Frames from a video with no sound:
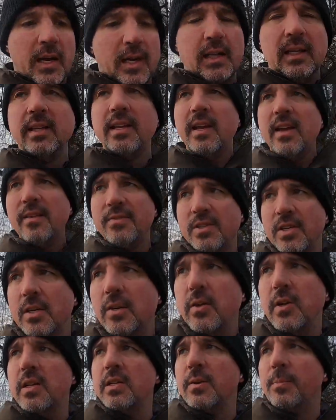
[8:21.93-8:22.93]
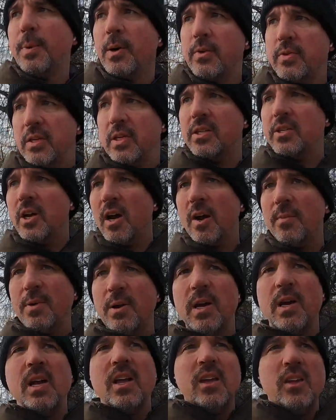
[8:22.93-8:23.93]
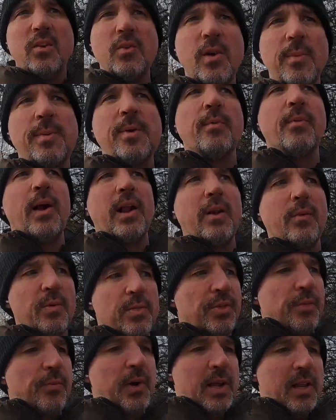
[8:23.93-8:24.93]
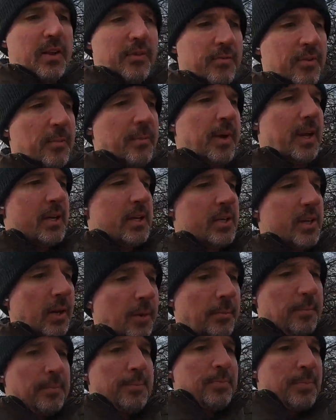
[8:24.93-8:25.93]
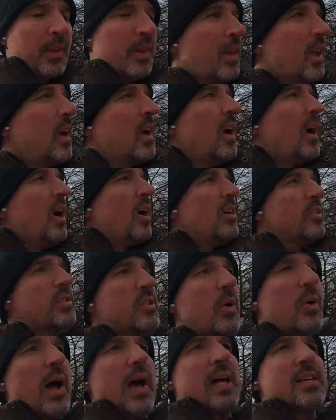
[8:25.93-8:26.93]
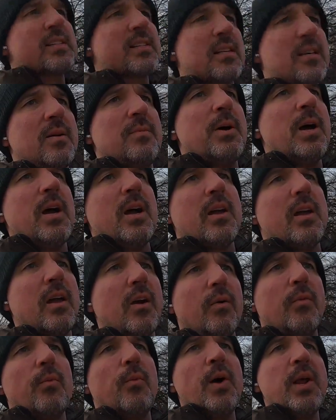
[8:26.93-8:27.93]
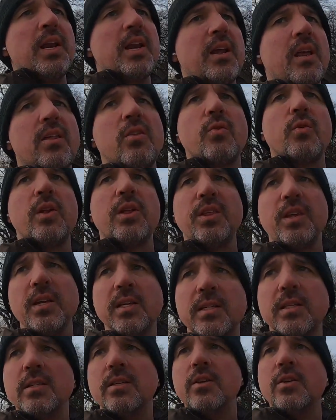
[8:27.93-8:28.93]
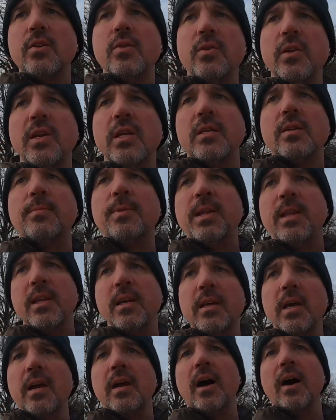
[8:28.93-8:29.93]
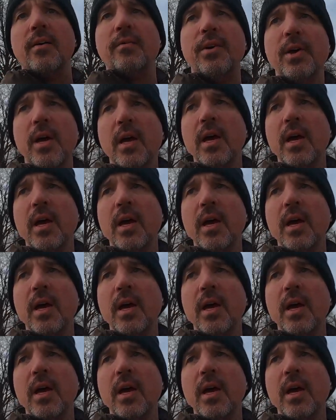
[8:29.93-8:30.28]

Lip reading: leaves and you need to post a job, you can be ready with the right information. Also ask them, what sort of things do you need to be thinking of